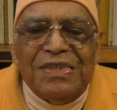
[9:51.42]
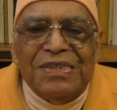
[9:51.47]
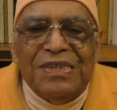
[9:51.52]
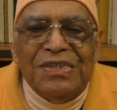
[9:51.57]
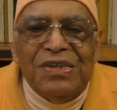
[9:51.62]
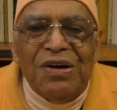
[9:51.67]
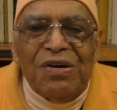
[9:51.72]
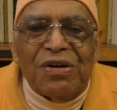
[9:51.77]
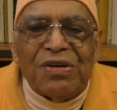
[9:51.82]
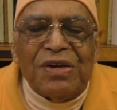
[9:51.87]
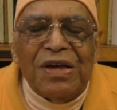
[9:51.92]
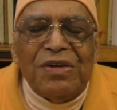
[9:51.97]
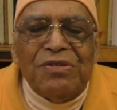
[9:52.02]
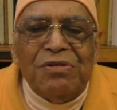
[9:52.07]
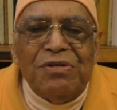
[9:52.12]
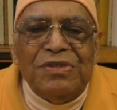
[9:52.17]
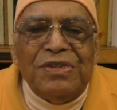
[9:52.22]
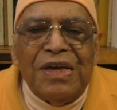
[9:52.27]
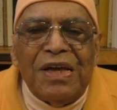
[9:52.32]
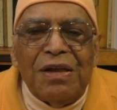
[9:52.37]
the organ
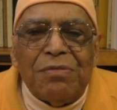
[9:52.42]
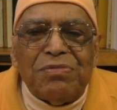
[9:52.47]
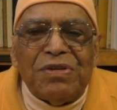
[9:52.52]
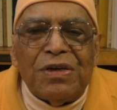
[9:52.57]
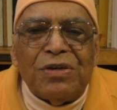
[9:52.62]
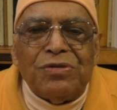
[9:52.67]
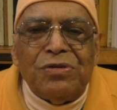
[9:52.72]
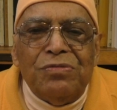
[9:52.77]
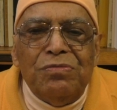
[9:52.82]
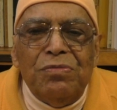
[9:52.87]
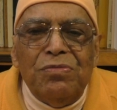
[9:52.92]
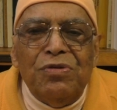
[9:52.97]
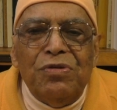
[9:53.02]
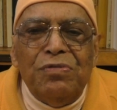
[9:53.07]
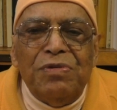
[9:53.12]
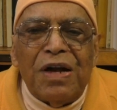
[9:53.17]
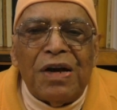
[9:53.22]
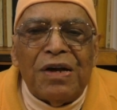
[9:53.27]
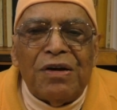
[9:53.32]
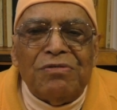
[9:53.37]
which helps us to
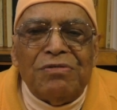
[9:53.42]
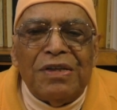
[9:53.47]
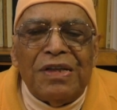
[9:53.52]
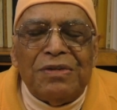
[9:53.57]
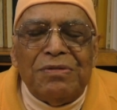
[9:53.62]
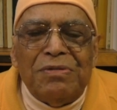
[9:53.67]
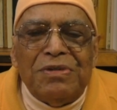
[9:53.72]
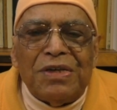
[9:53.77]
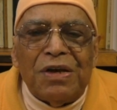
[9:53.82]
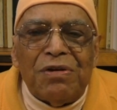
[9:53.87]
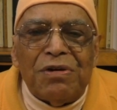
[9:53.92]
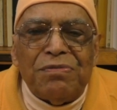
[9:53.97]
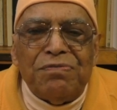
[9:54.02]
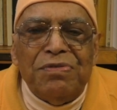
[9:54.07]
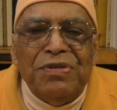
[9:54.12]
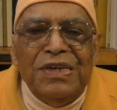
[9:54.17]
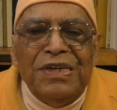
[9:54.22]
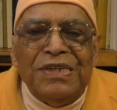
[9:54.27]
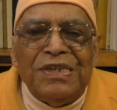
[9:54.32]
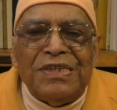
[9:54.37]
move around, that means our
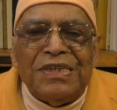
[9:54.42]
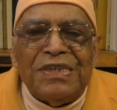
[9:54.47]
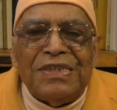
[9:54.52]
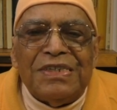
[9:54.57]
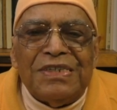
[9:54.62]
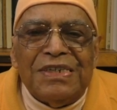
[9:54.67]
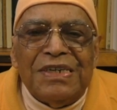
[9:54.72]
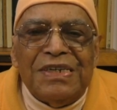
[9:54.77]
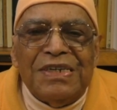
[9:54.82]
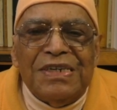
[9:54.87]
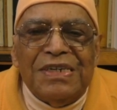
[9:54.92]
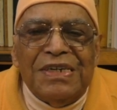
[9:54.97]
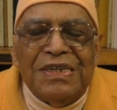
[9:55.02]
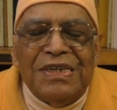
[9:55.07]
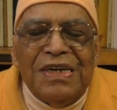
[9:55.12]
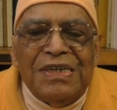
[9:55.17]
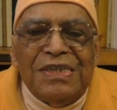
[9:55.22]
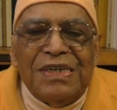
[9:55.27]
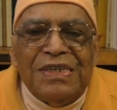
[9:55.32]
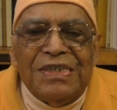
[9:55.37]
feet,
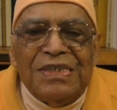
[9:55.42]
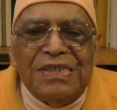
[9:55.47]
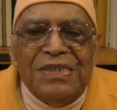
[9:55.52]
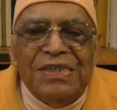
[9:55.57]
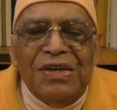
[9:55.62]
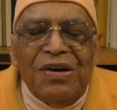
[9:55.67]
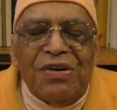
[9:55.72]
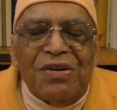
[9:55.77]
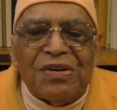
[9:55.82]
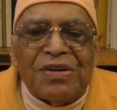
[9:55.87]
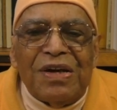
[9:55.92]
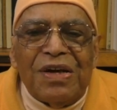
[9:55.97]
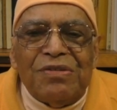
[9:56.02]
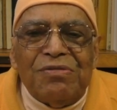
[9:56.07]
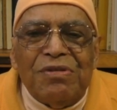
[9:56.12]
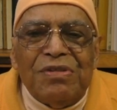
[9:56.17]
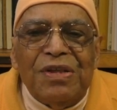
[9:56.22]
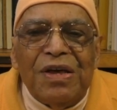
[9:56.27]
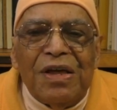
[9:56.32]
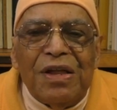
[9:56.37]
the organ
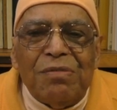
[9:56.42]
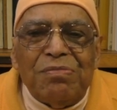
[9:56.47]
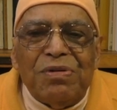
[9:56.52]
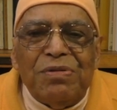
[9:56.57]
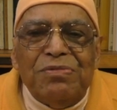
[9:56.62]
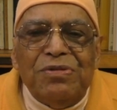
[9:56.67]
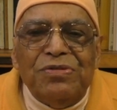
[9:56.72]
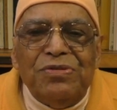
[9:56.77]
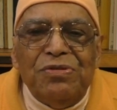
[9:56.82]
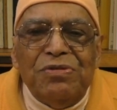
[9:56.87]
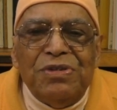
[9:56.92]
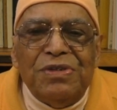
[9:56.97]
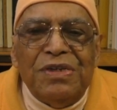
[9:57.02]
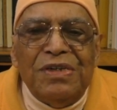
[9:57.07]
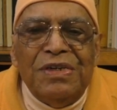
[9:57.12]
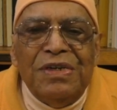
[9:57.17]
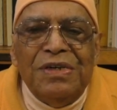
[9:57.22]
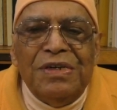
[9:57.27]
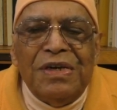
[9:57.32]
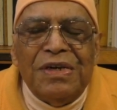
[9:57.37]
with the help of which we
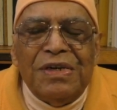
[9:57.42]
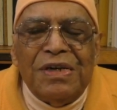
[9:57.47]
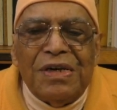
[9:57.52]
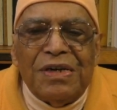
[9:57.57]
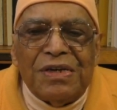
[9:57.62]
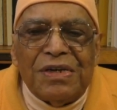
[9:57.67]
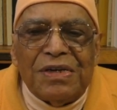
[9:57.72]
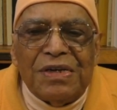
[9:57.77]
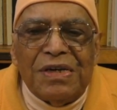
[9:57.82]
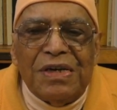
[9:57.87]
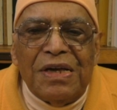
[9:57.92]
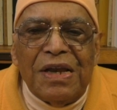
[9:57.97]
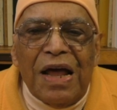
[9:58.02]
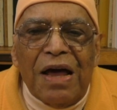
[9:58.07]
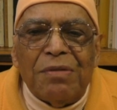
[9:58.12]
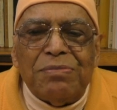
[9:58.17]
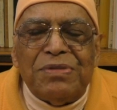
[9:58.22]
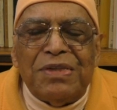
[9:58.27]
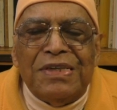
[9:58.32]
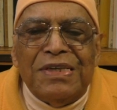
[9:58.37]

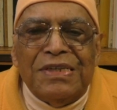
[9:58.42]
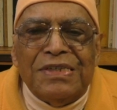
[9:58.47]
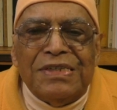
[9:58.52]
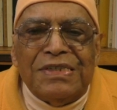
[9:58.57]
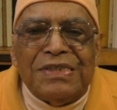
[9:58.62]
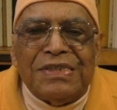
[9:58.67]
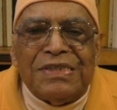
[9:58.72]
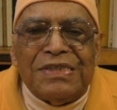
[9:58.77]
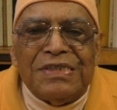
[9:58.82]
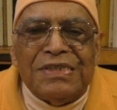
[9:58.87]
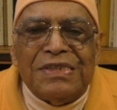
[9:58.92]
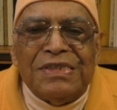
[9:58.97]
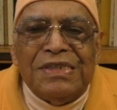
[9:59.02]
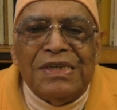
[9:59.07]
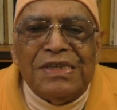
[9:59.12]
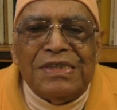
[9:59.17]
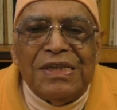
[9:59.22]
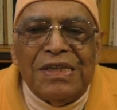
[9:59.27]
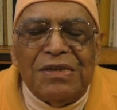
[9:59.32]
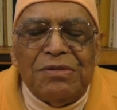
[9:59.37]
grab things,
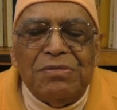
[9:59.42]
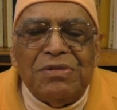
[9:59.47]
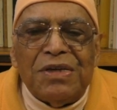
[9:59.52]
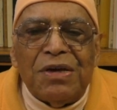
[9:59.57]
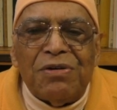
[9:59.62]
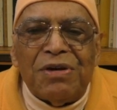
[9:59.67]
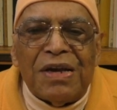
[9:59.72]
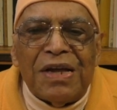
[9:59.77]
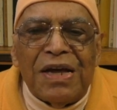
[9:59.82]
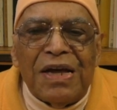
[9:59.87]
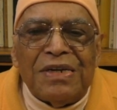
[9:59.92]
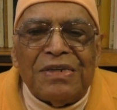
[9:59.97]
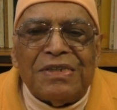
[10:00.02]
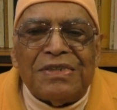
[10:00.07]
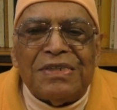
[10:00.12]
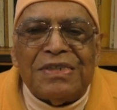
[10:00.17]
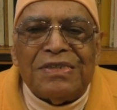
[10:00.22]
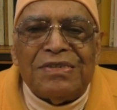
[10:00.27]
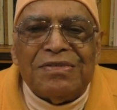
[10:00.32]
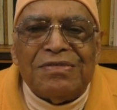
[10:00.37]
that is our
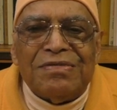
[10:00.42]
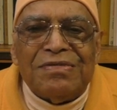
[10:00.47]
hands,